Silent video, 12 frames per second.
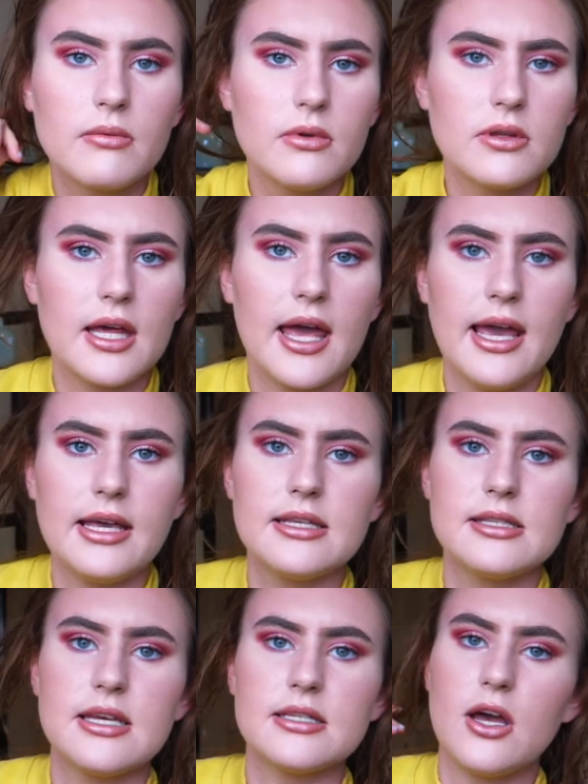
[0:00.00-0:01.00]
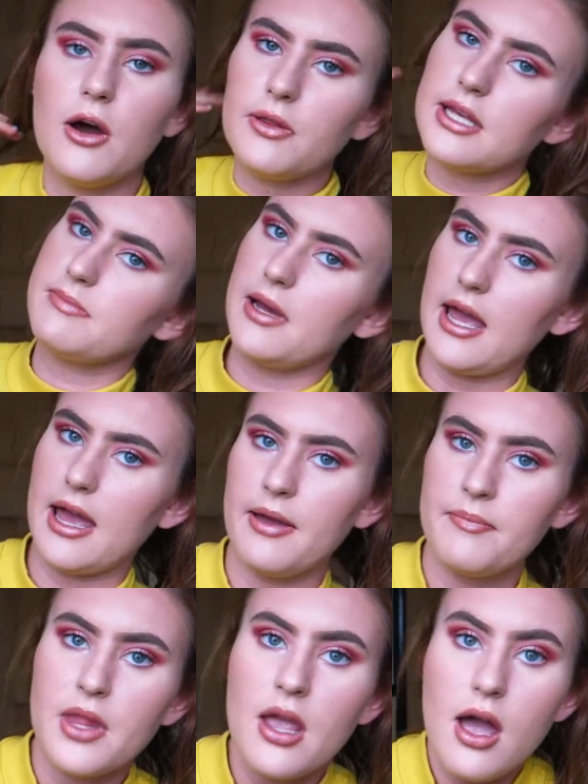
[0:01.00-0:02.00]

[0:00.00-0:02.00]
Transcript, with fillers: what the heck is this? Oh, that's my hair.